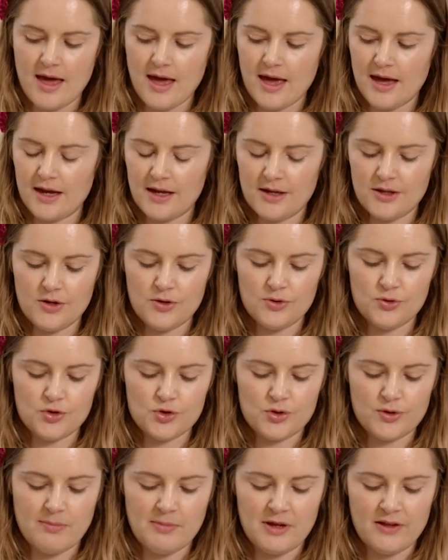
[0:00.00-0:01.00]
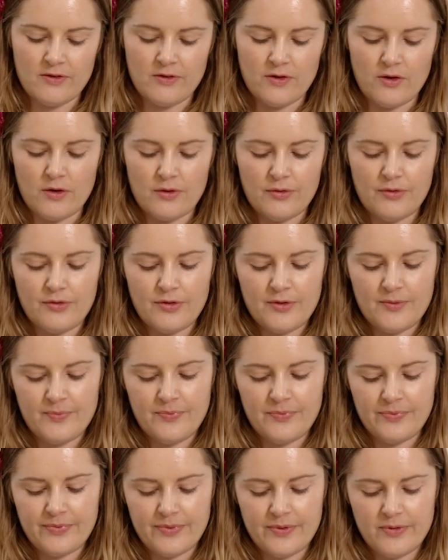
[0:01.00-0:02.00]
and you trim it off.
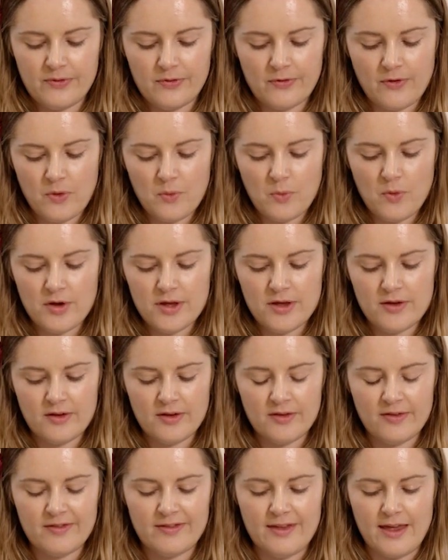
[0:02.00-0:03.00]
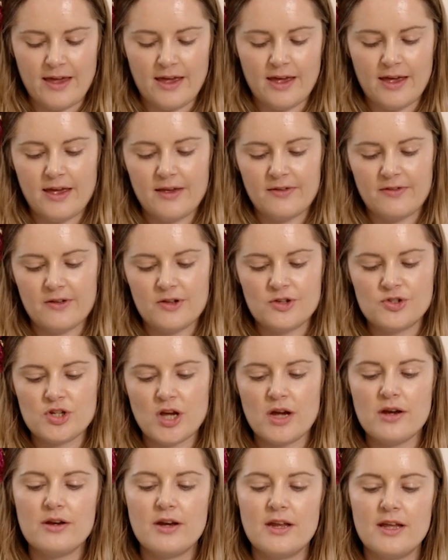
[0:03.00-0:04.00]
So what you can see is you
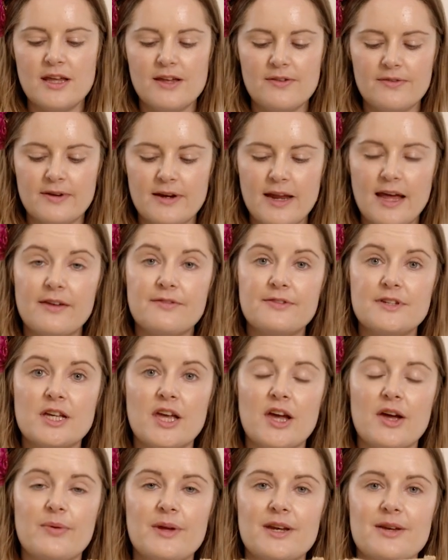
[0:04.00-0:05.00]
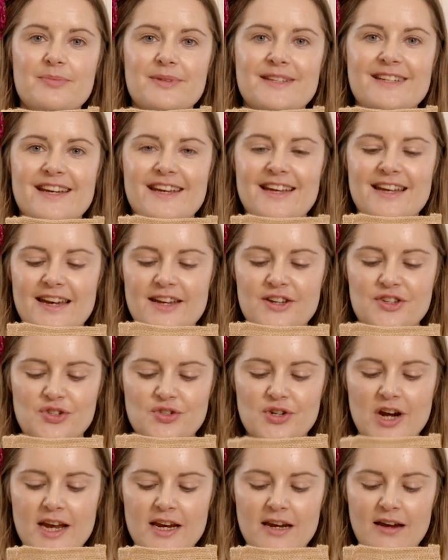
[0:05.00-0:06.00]
don't even have to go in a particularly
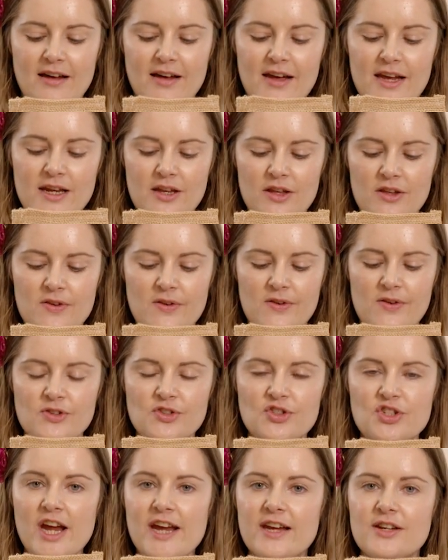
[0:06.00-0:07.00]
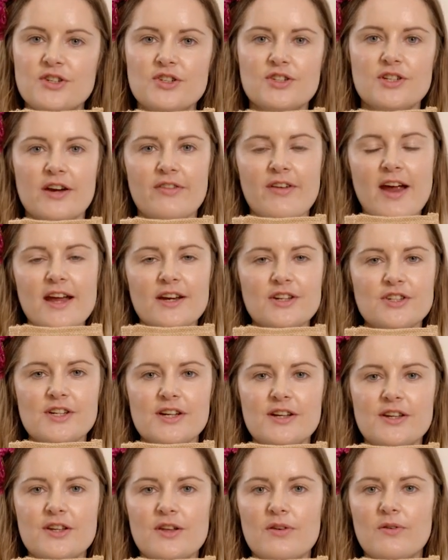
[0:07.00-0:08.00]
straight line. You can change
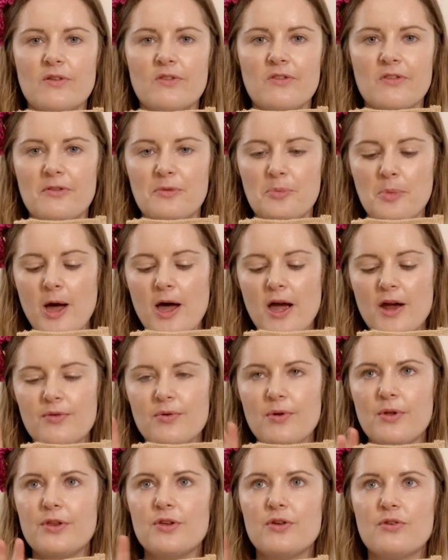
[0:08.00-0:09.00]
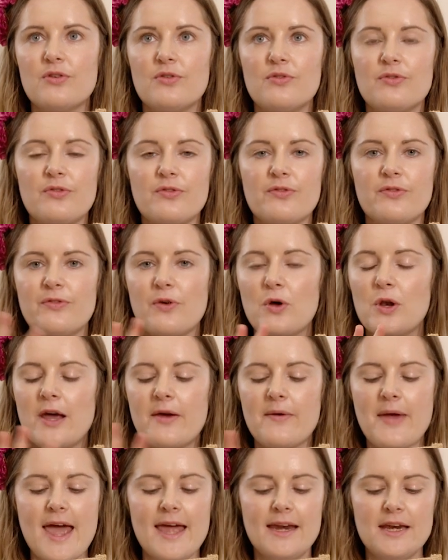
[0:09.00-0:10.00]
direction, you can spiral, you can
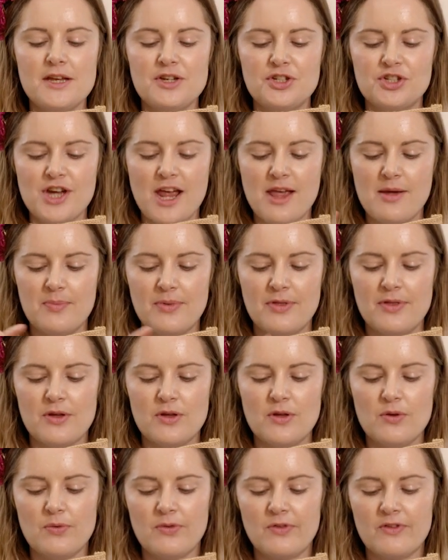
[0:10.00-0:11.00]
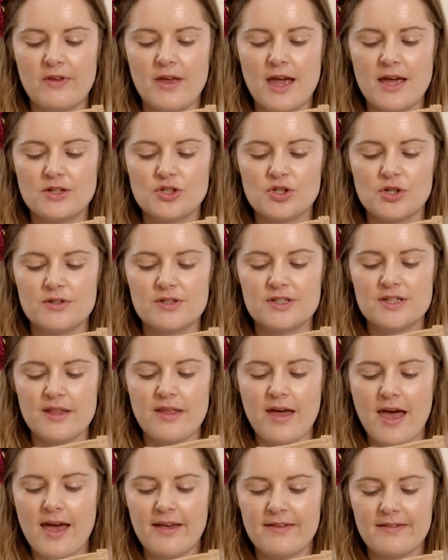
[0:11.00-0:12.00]
follow any shape that you sketch onto
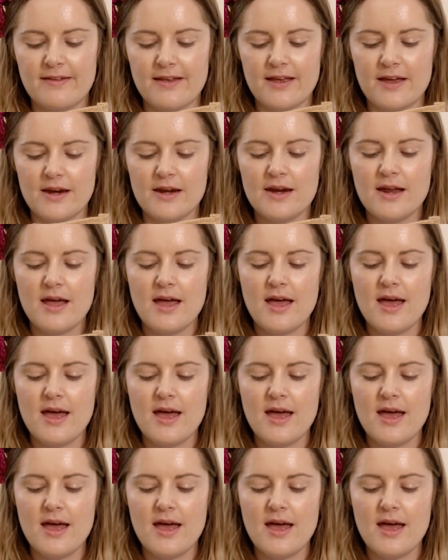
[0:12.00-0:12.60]
the hessian,